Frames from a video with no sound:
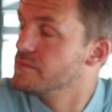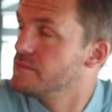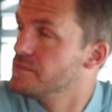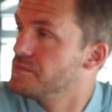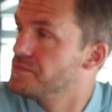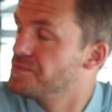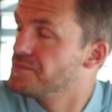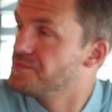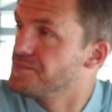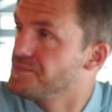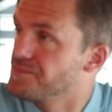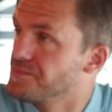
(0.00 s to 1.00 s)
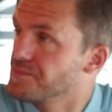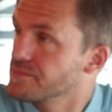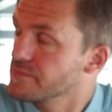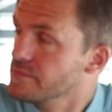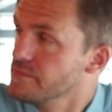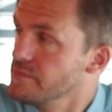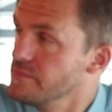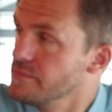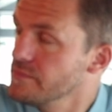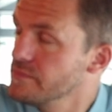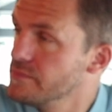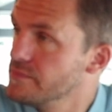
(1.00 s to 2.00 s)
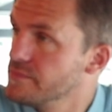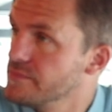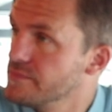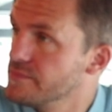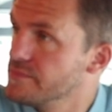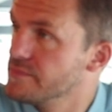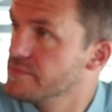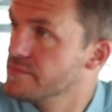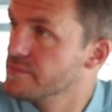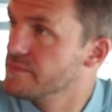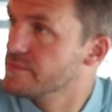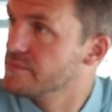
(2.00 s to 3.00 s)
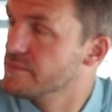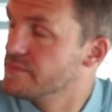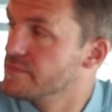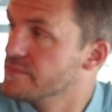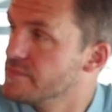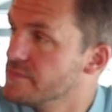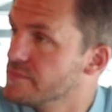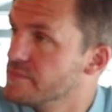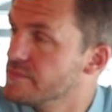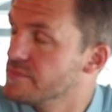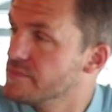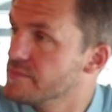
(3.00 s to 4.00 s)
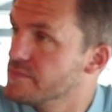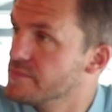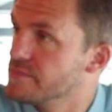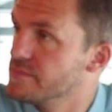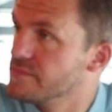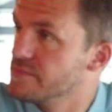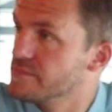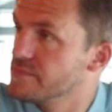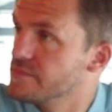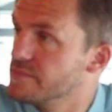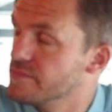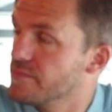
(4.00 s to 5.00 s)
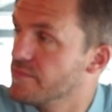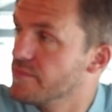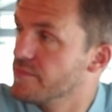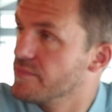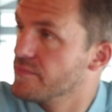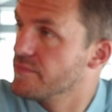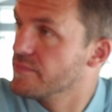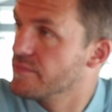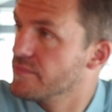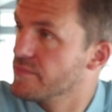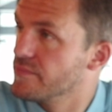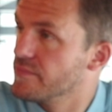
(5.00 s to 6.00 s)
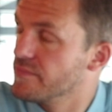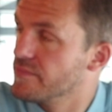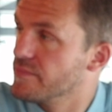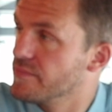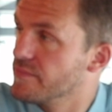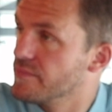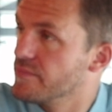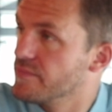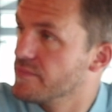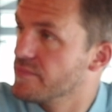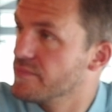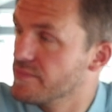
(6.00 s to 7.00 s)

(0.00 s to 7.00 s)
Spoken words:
(silent)